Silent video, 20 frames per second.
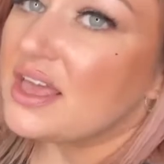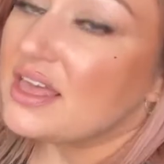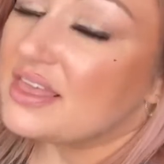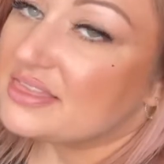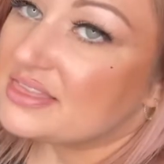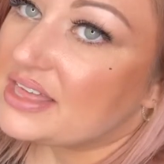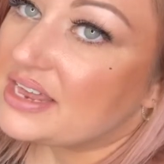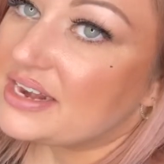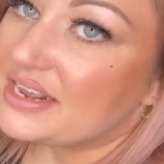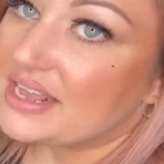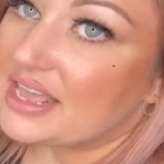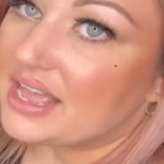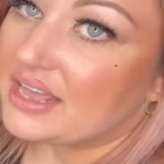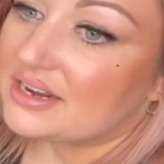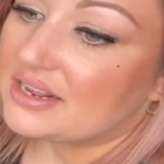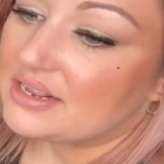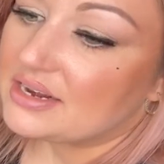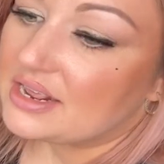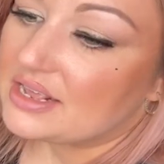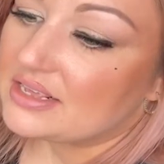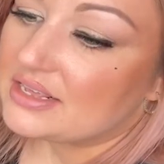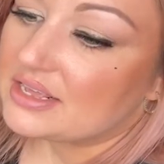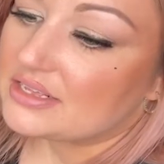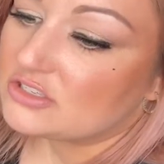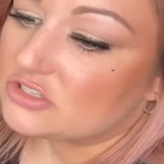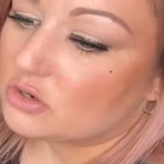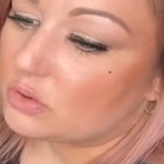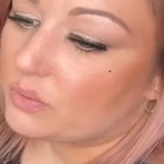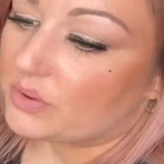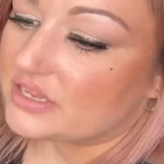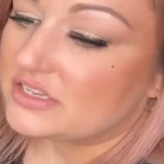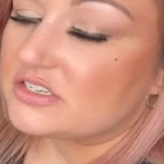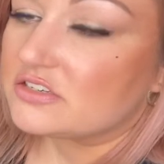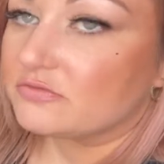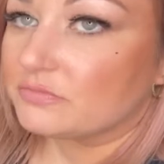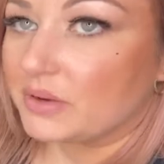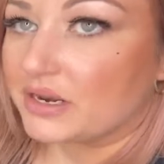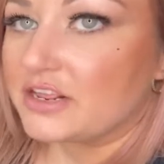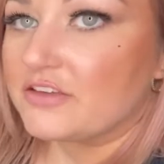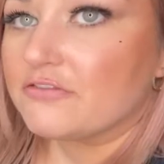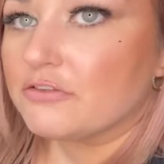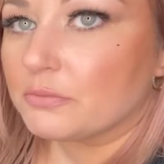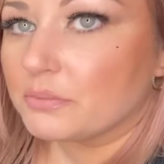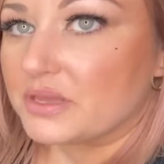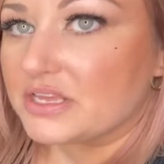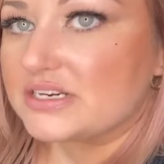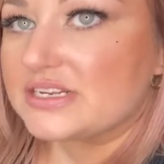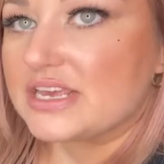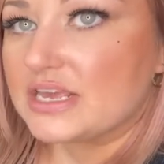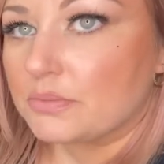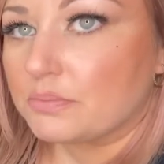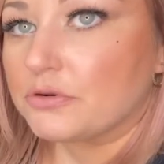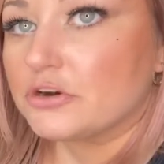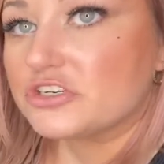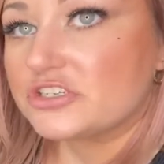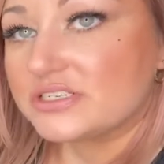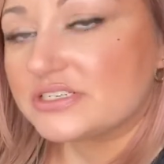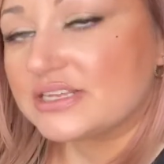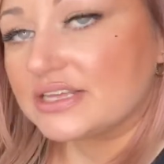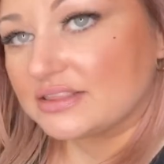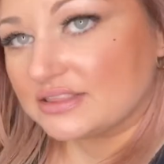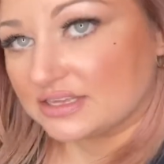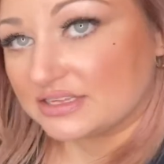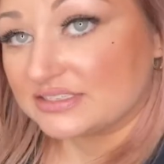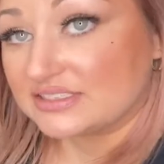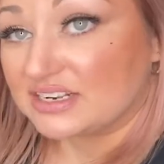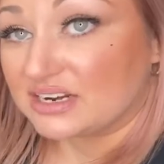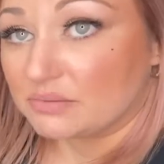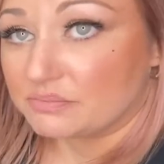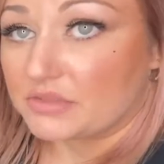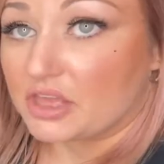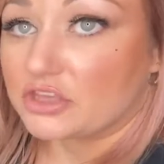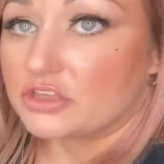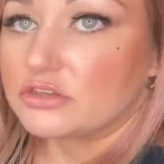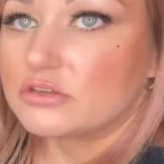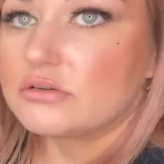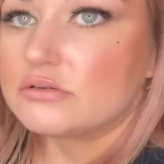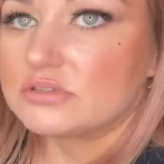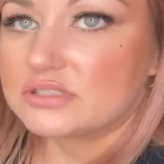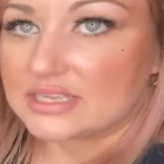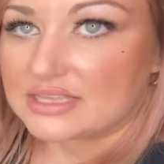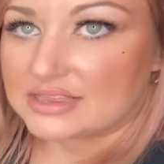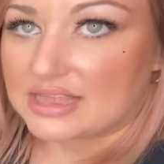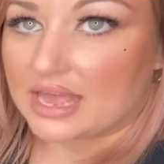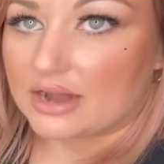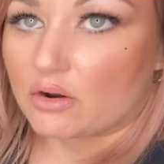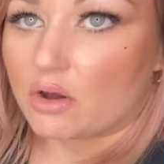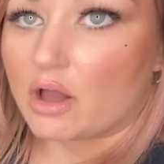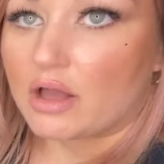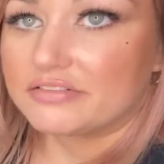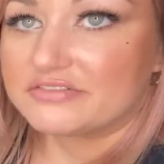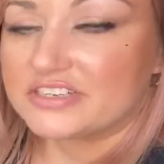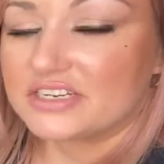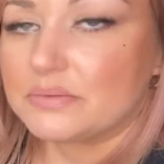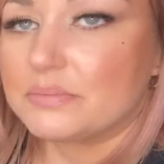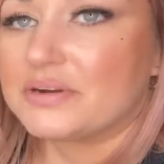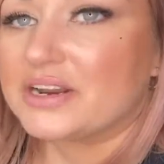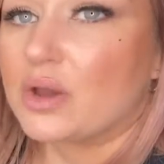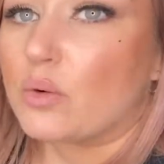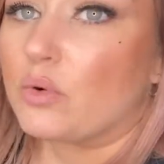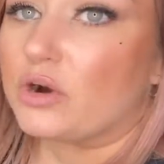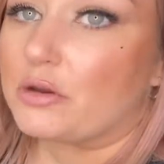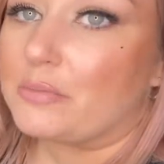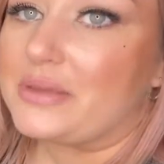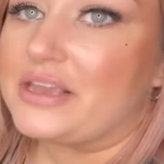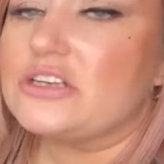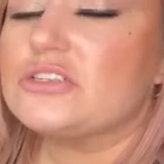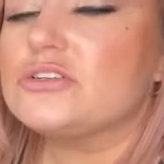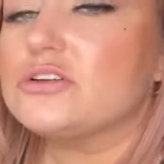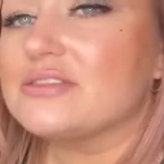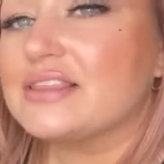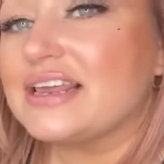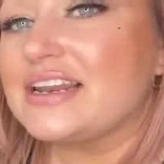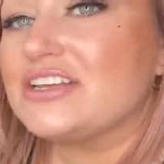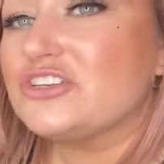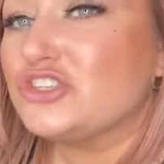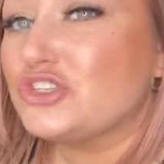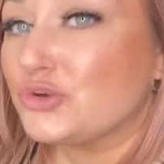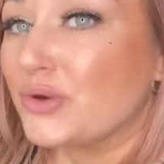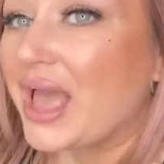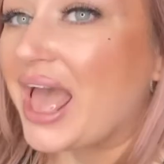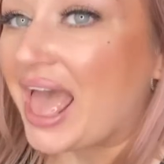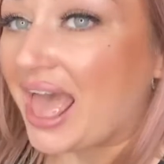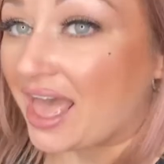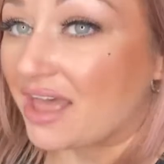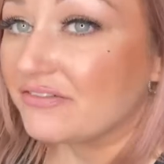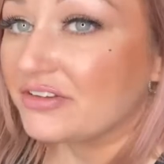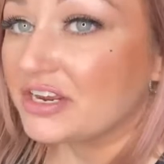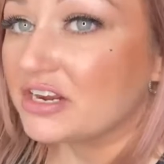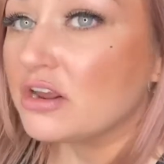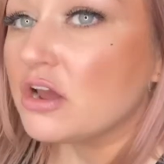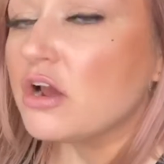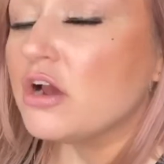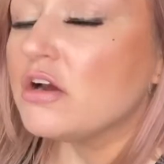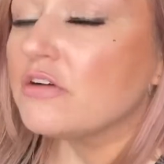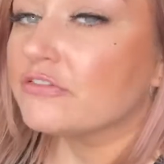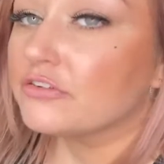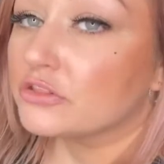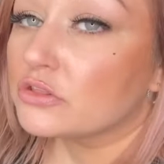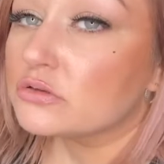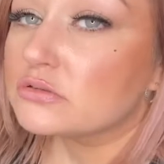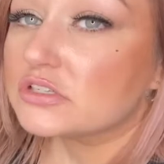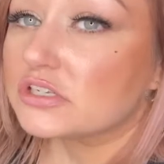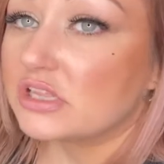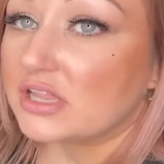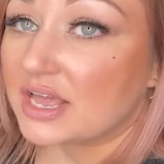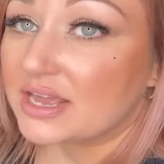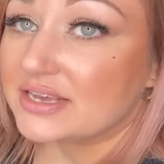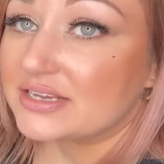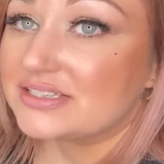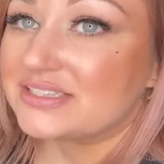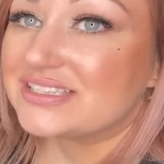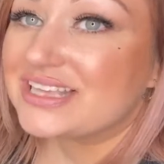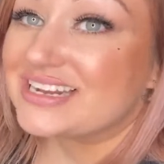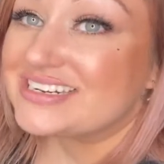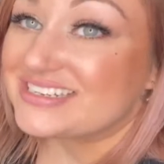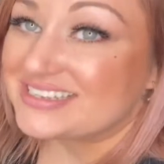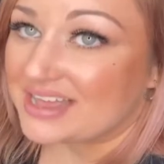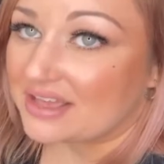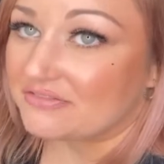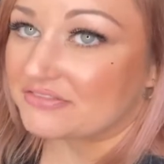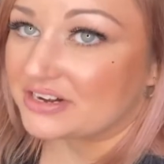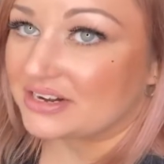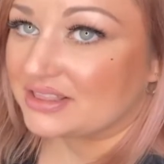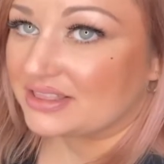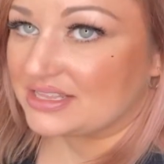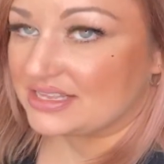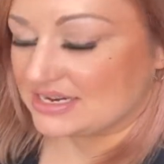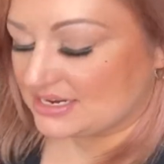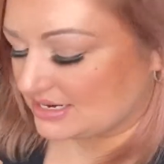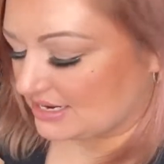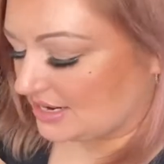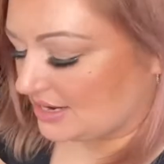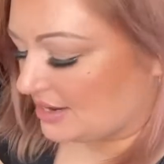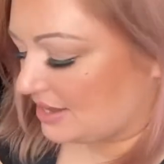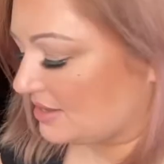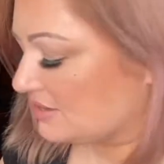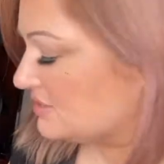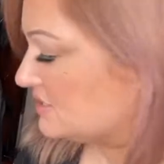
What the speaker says: then again, it's a waste of money for me to keep purchasing things that I'm not using that often, but I want to make sure that I do have it for those clients that definitely need it.